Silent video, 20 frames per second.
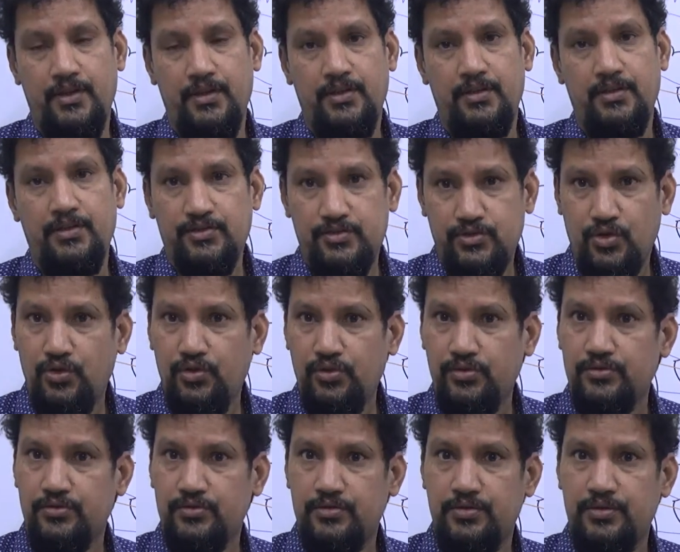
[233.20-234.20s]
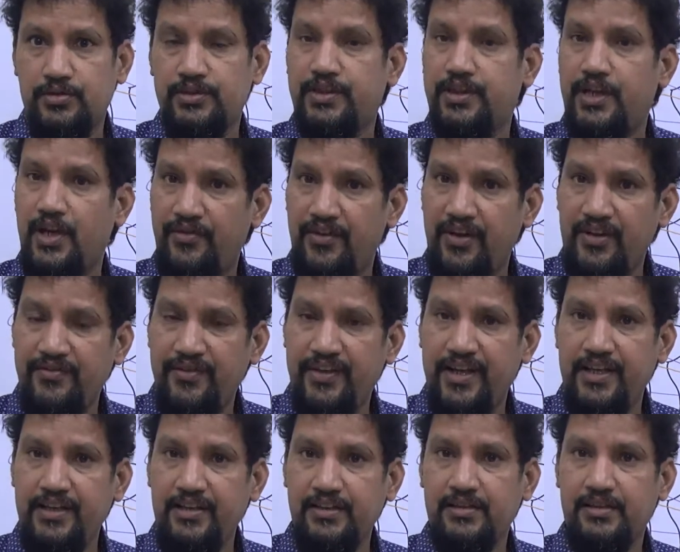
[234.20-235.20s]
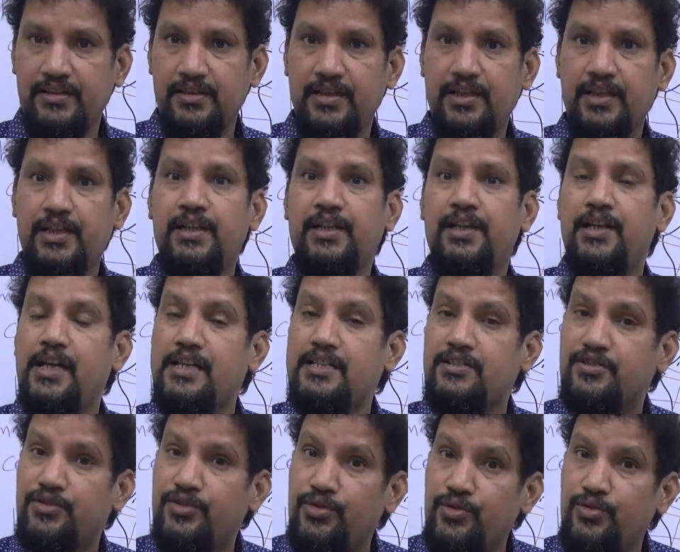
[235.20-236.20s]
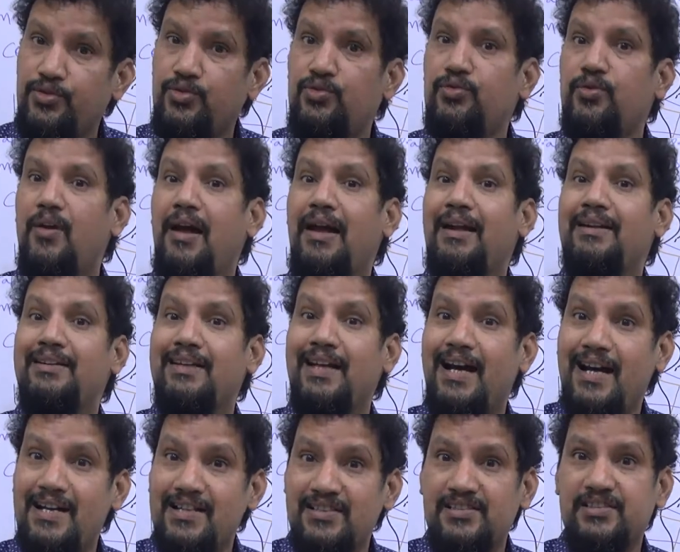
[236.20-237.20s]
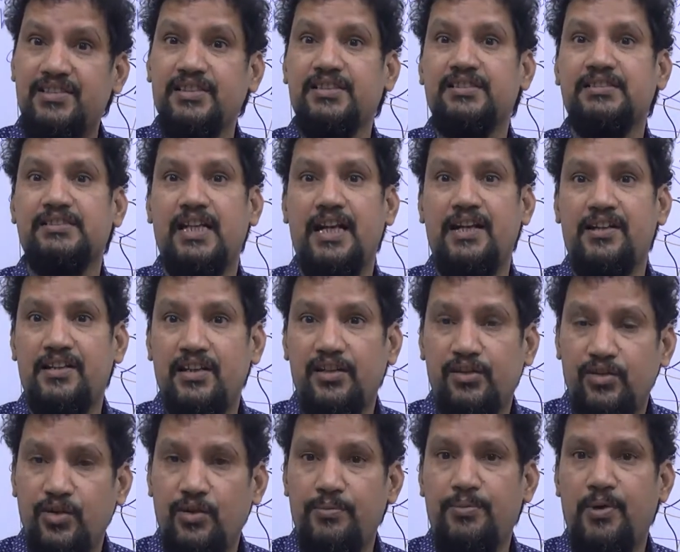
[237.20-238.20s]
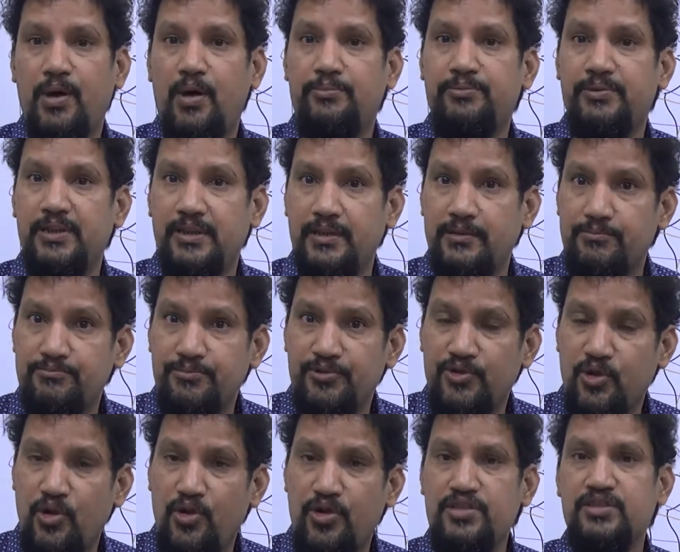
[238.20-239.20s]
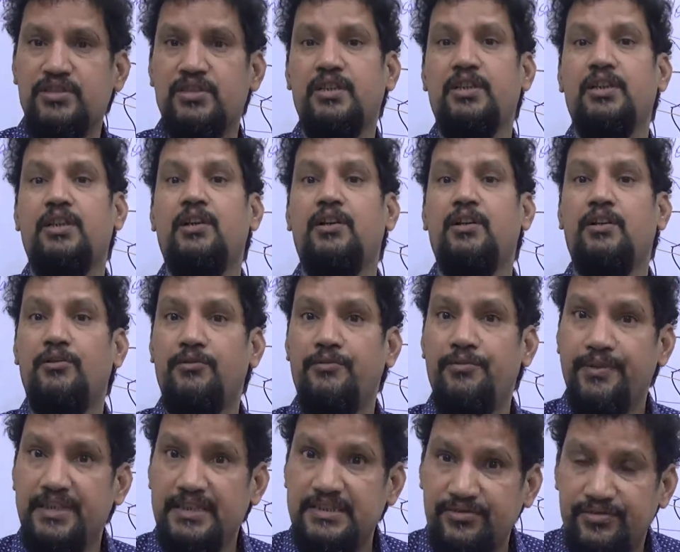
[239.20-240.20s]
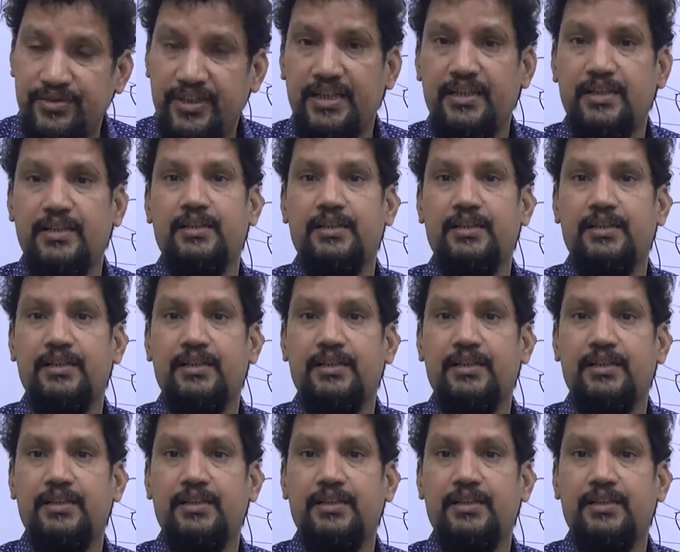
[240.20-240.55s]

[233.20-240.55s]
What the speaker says: So the referred pain is due to enlarged central group of the lymph nodes, which will